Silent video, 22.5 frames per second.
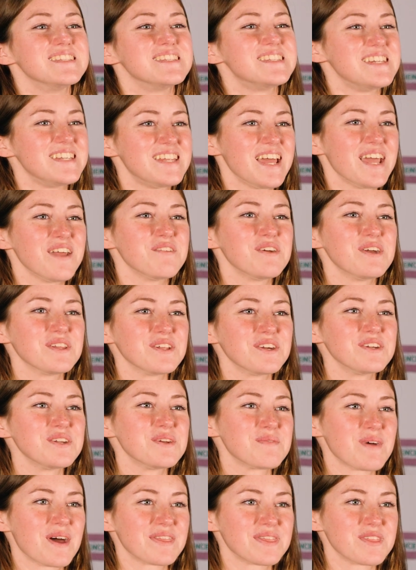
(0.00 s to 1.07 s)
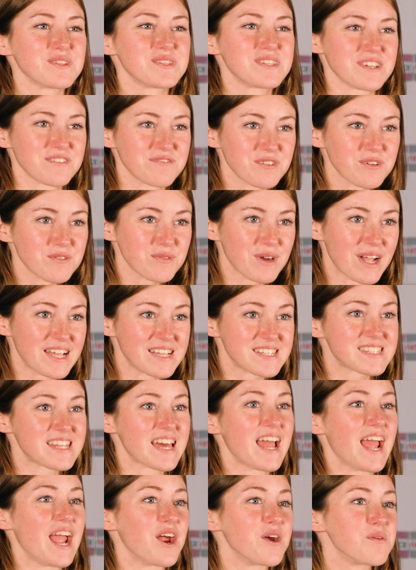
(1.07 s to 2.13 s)
Today we learned about the different ways
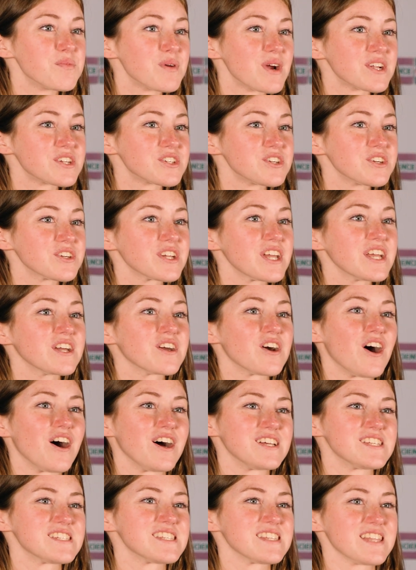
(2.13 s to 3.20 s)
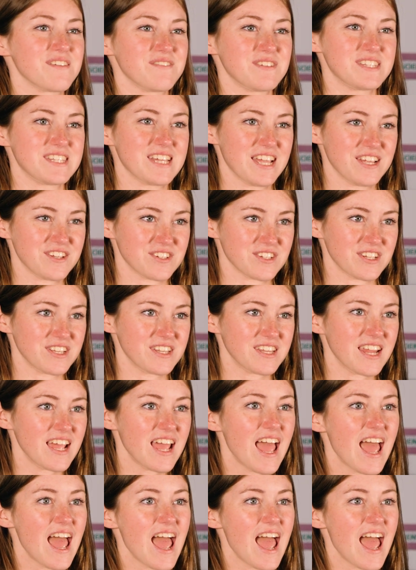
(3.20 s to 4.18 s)
that air pressure can cause levitation